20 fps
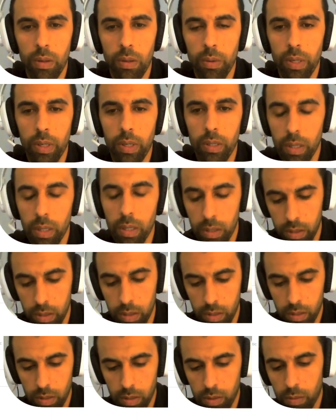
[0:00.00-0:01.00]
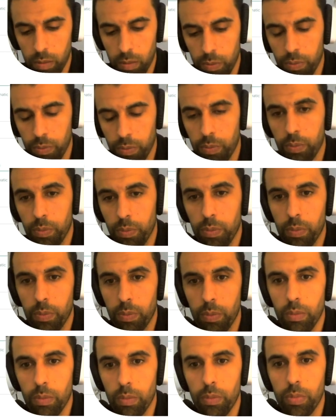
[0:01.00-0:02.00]
All right, let's
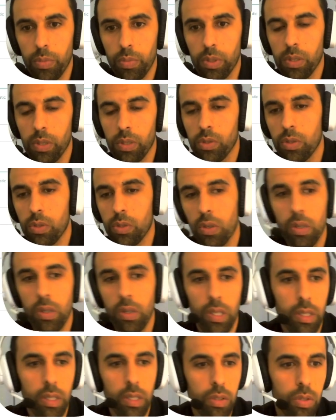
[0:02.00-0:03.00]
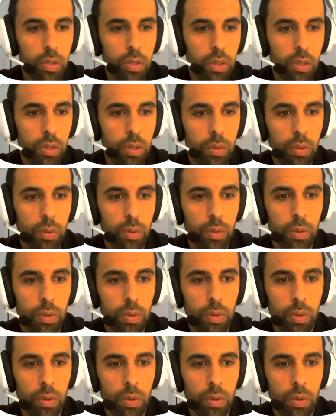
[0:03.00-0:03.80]
start like so.